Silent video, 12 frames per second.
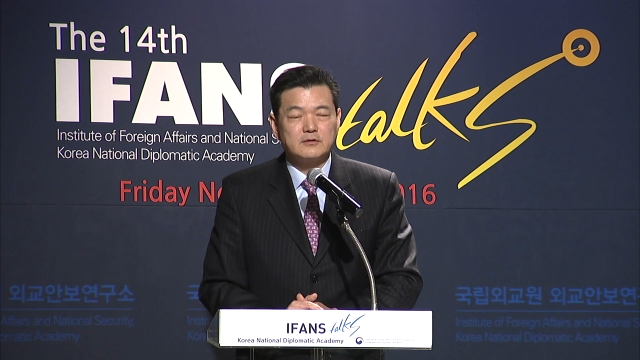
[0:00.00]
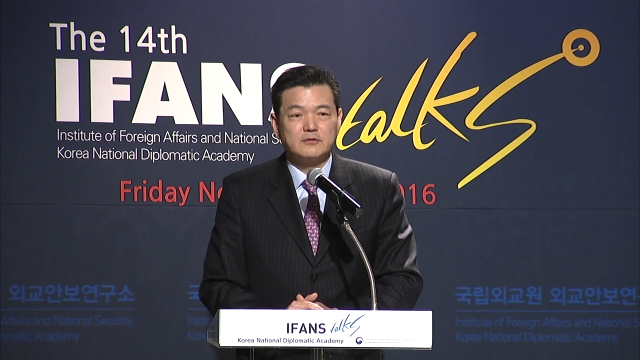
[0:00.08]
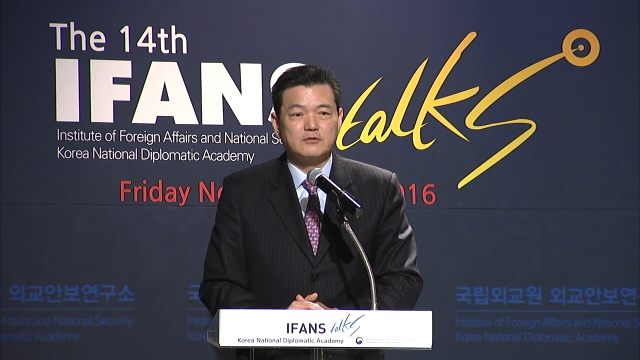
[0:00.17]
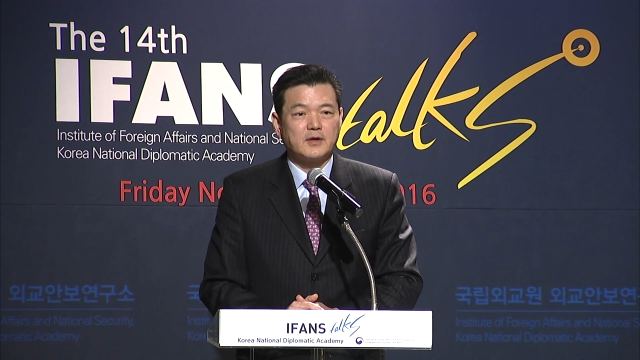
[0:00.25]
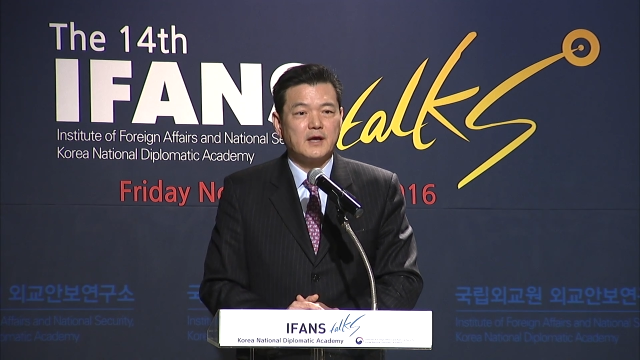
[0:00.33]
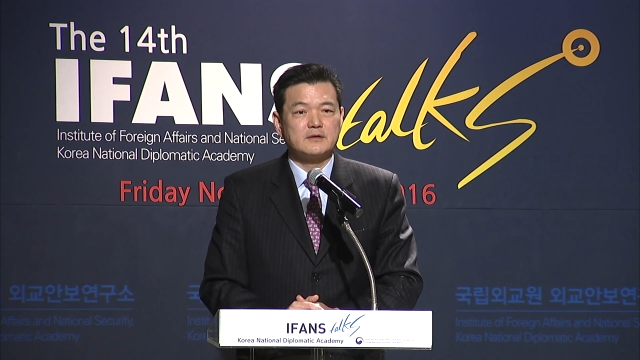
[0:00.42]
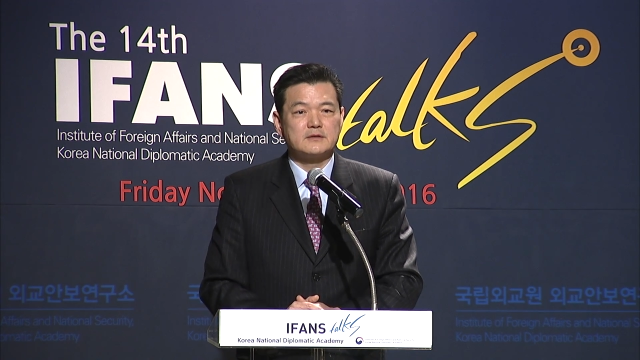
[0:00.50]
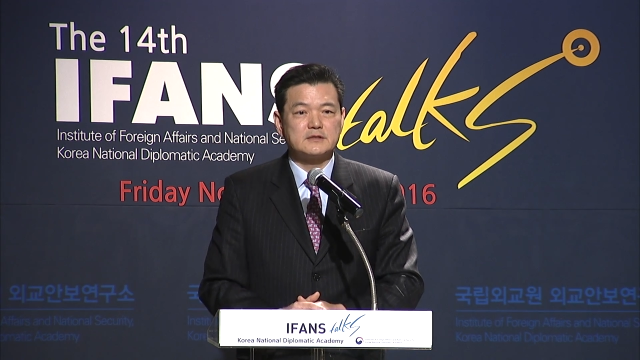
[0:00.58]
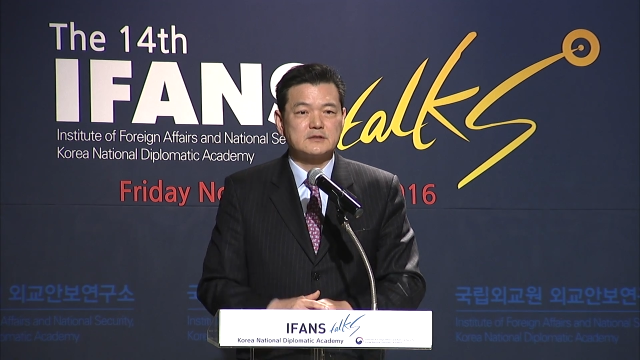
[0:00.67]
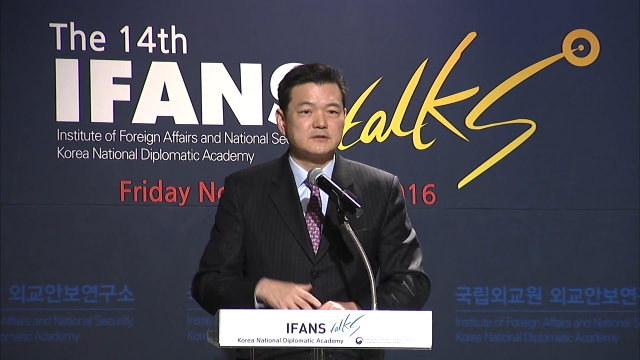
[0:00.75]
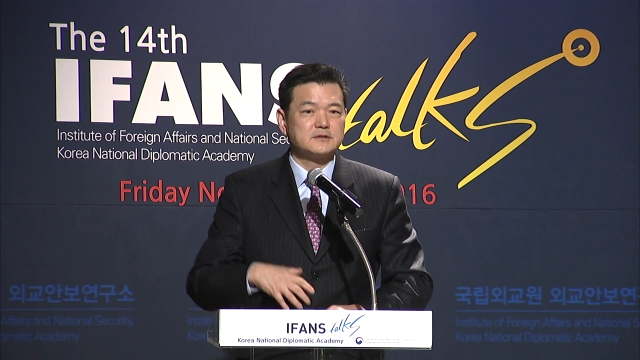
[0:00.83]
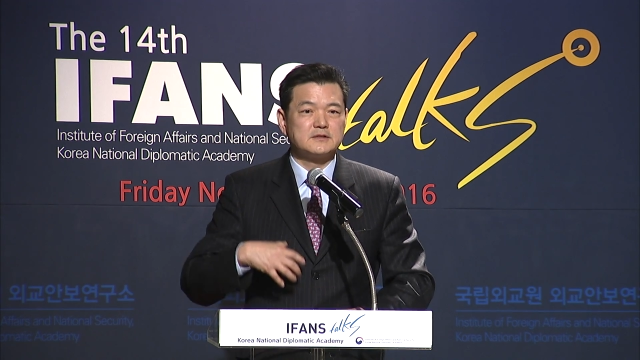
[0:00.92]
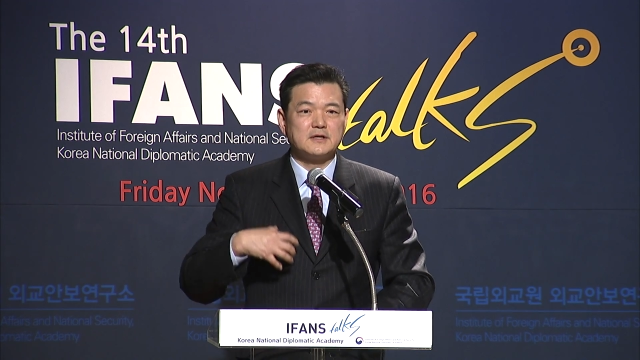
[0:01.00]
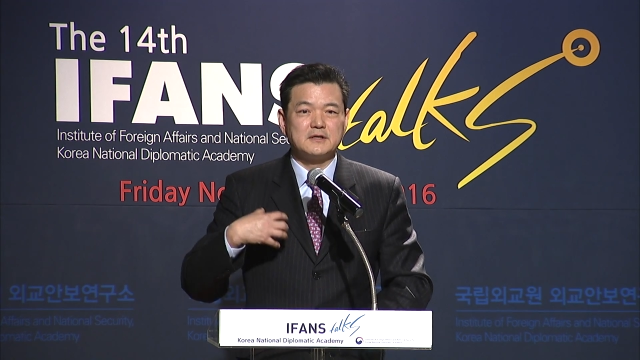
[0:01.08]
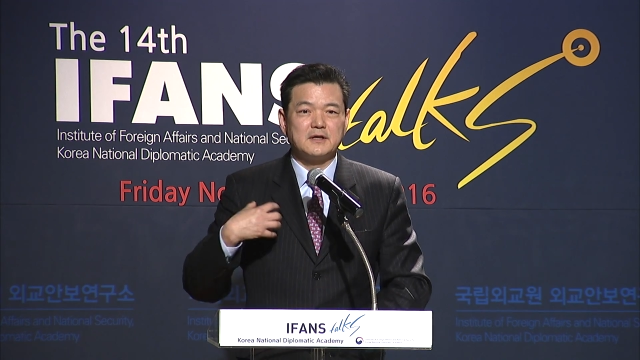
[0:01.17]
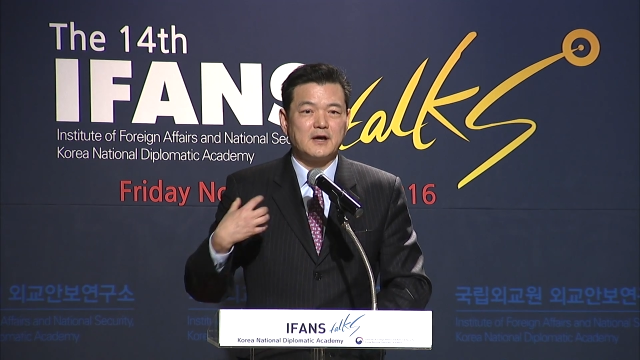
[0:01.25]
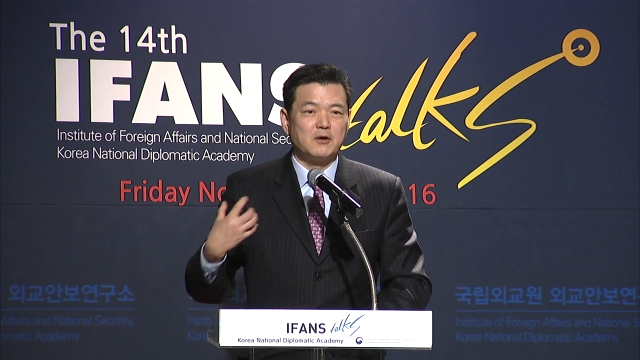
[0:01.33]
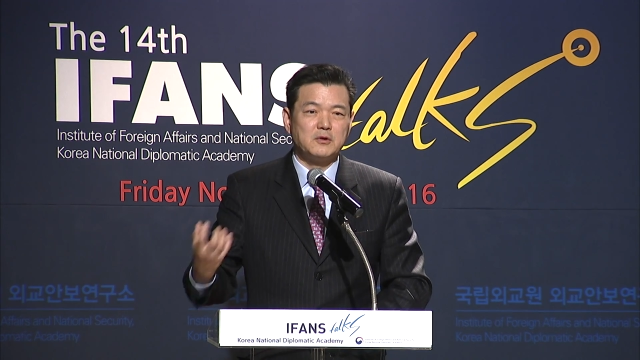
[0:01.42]
You can't just say
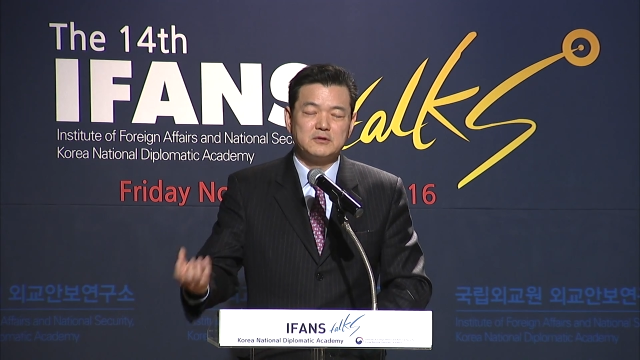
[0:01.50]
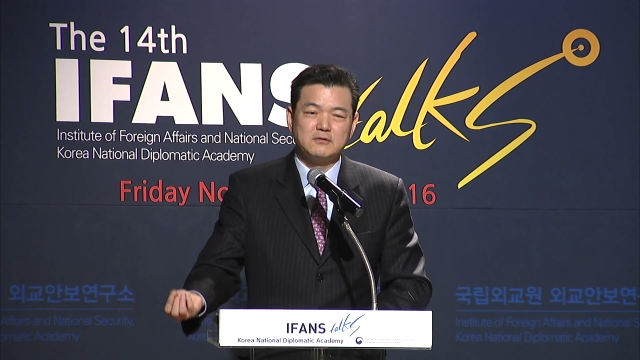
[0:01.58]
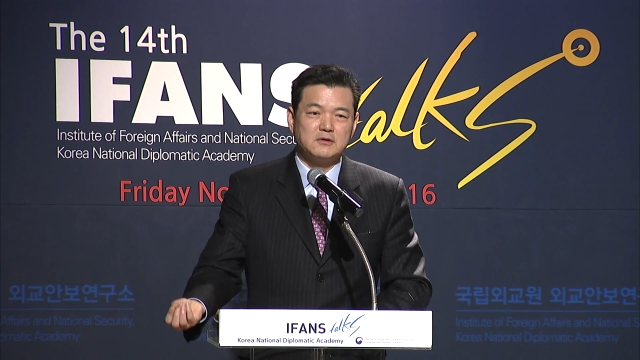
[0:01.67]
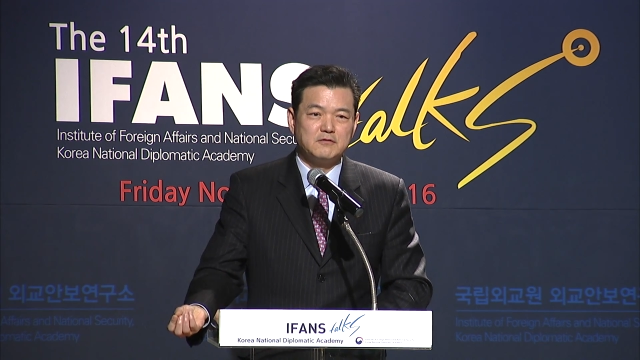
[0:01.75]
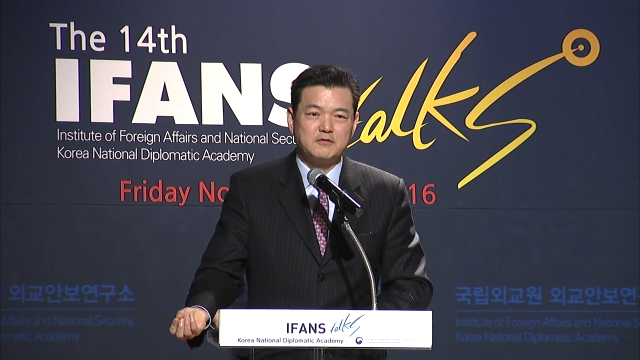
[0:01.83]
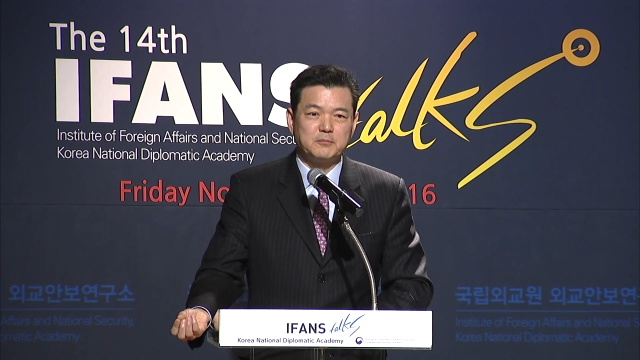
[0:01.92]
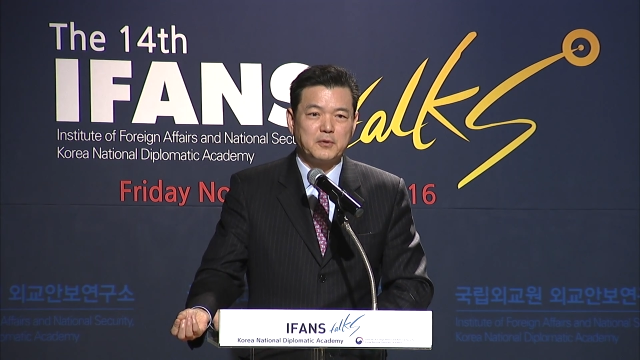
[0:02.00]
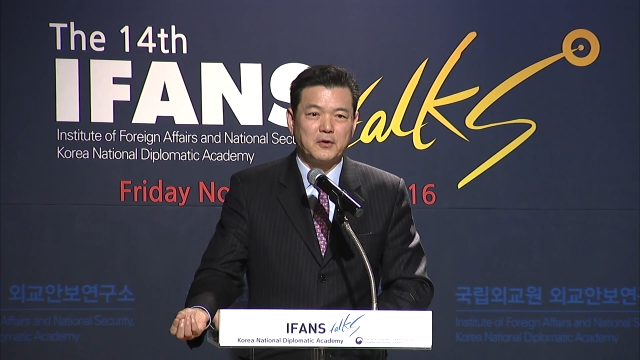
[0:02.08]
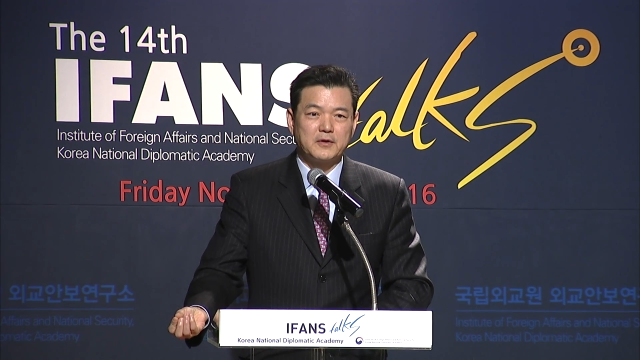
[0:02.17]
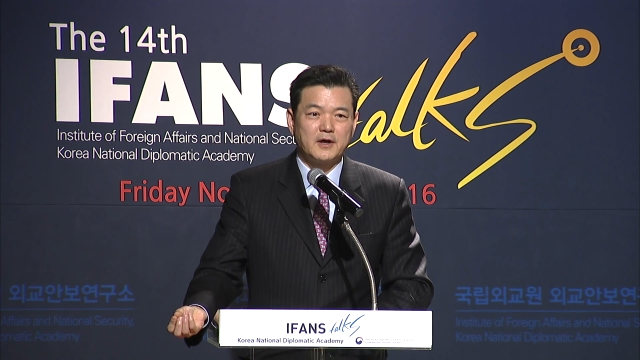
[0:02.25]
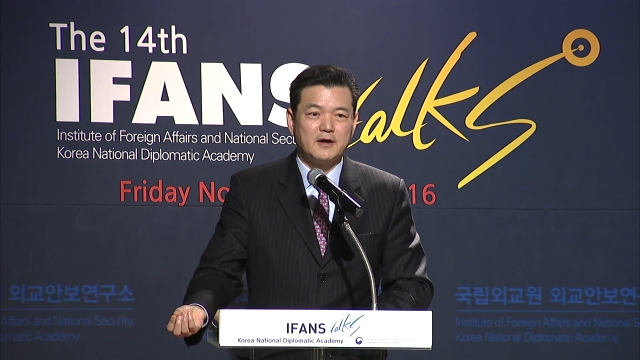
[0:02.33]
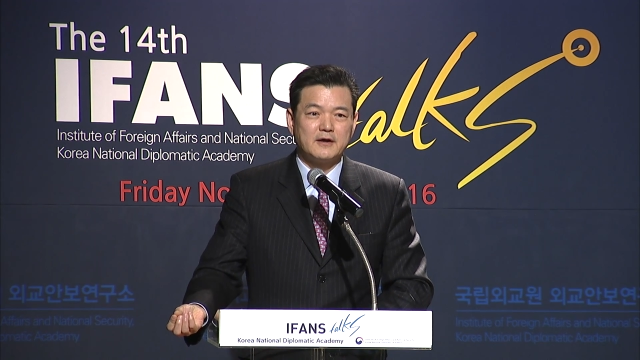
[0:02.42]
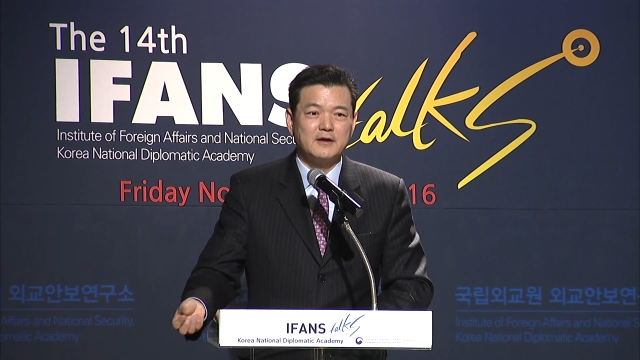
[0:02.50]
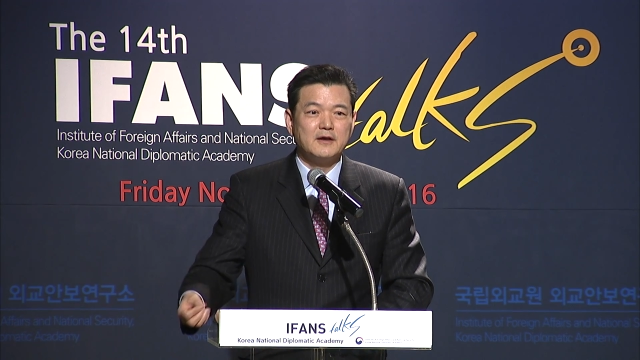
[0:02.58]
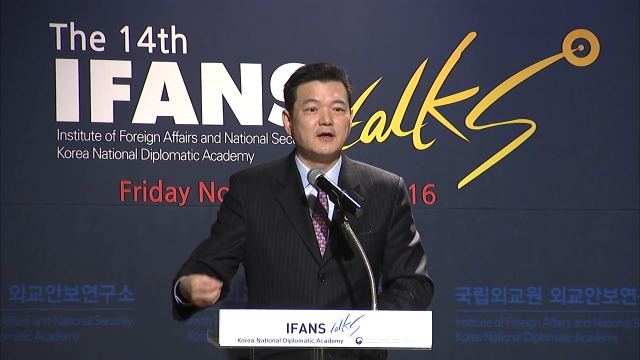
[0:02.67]
that I want to live in Pyongyang